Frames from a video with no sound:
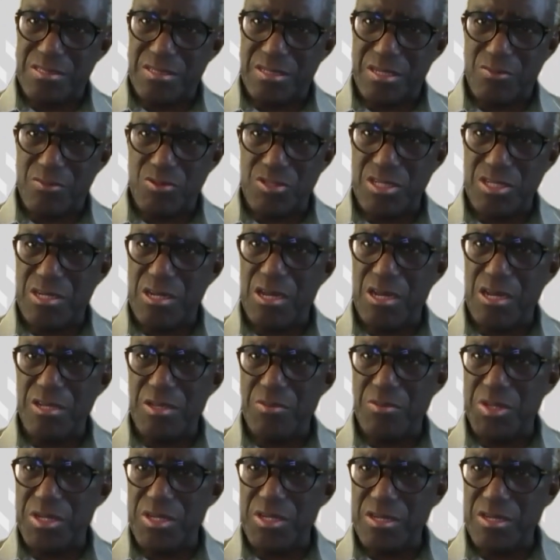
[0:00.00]
There was an
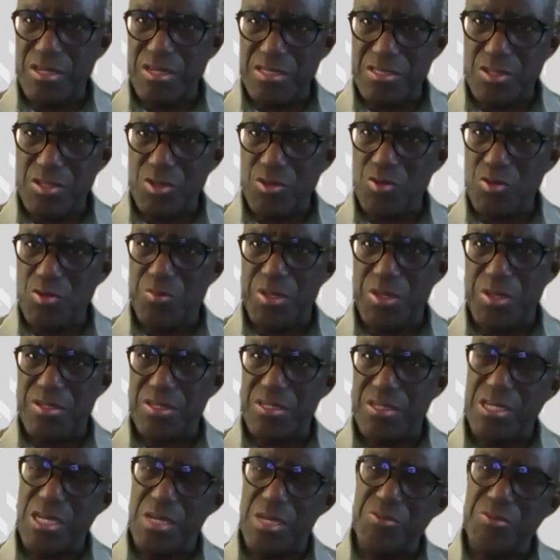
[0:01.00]
argument years ago about
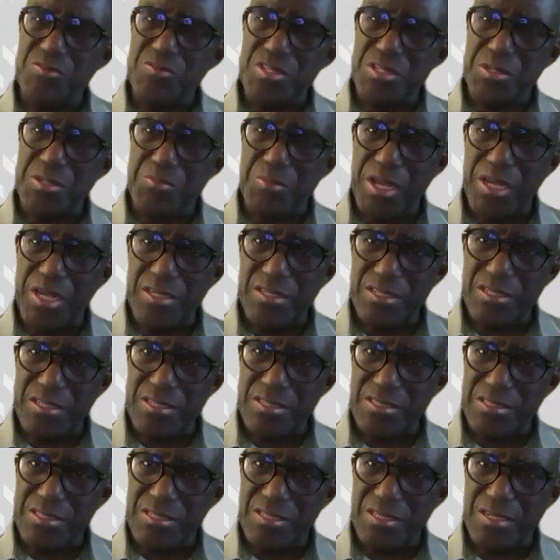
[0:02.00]
the type of cement
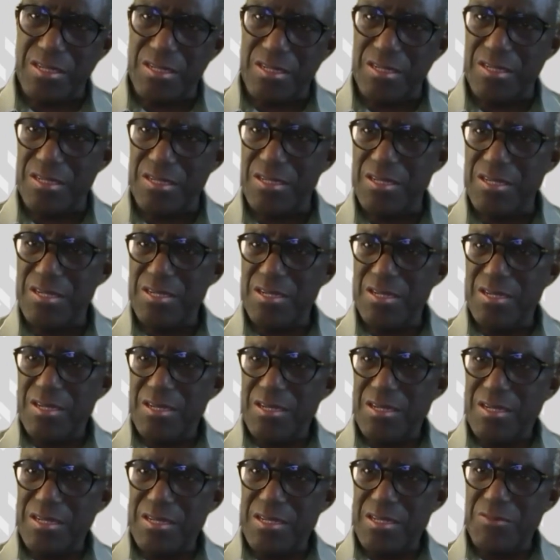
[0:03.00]
that
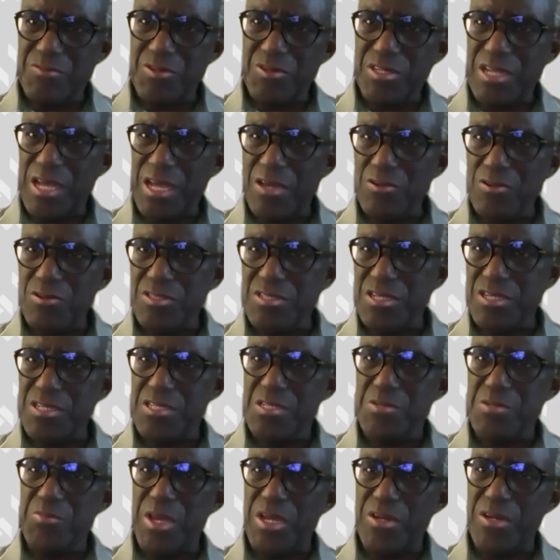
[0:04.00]
even Dangote
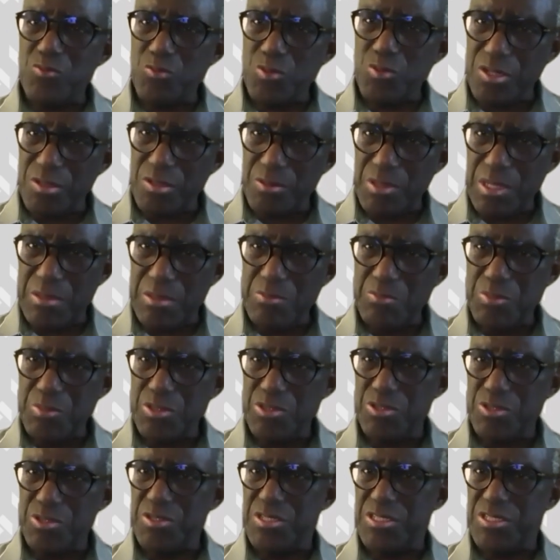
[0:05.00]
cement were
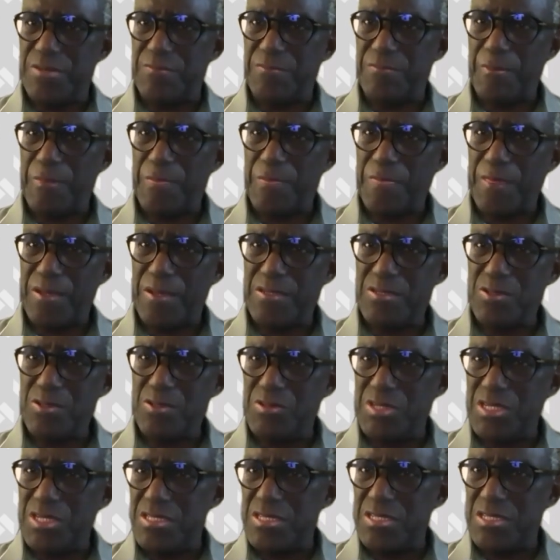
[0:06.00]
producing.
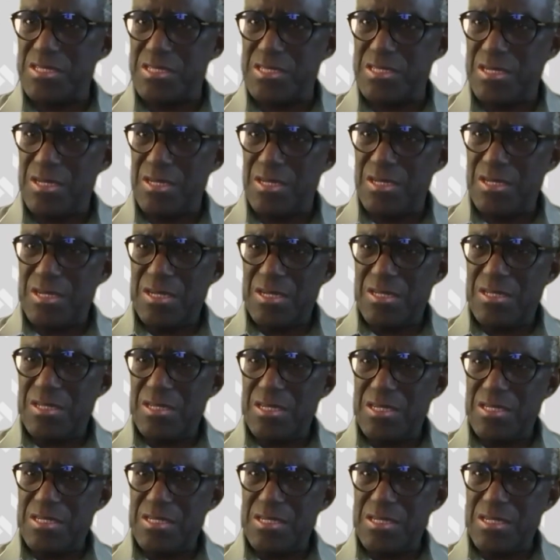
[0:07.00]
So these are
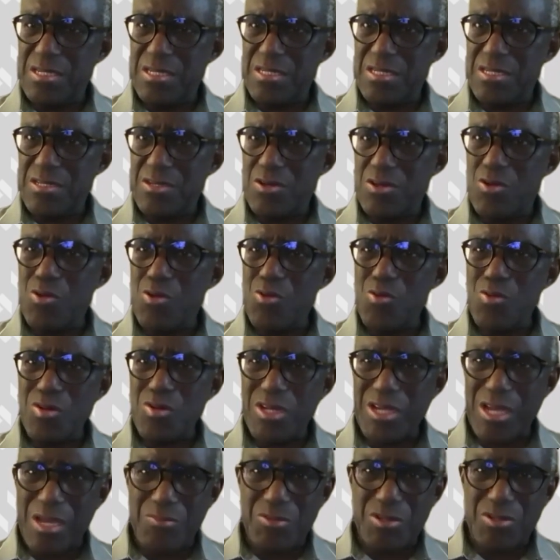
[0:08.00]
the
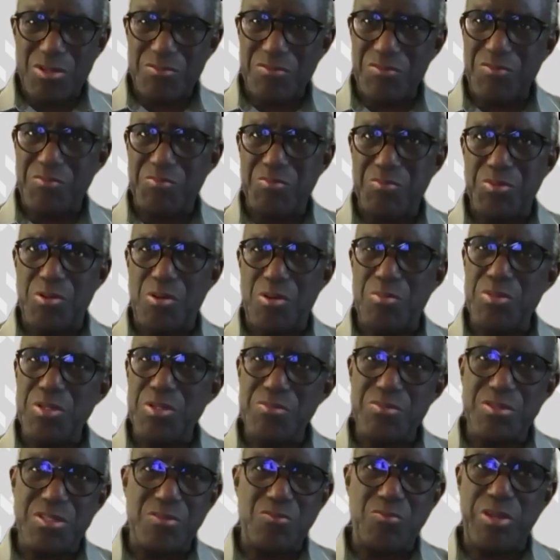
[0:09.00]
whole gamut of
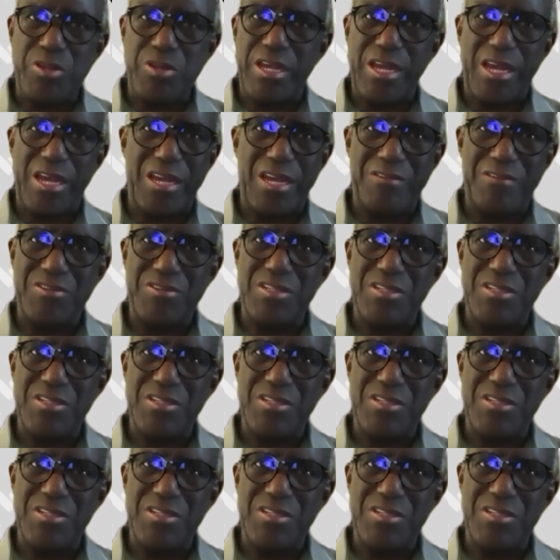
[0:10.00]
problems that we have.